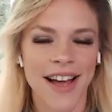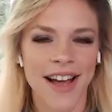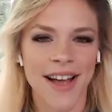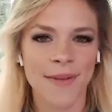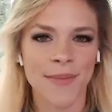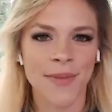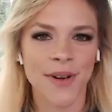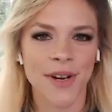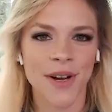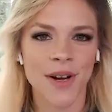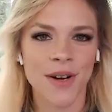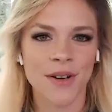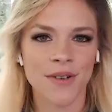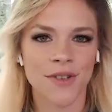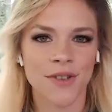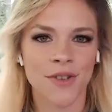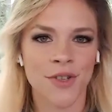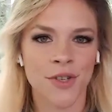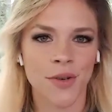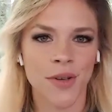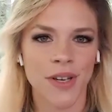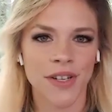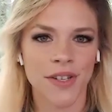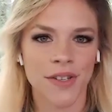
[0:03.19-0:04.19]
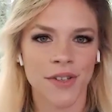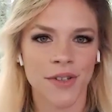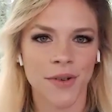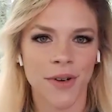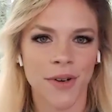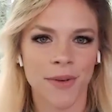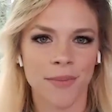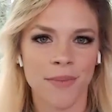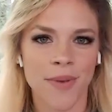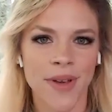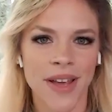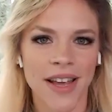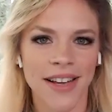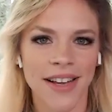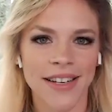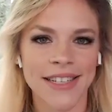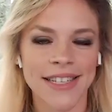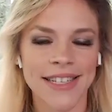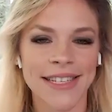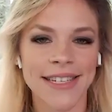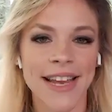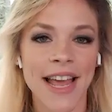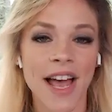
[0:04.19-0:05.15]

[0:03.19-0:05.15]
I'm your host, Julie Stewart-Binks.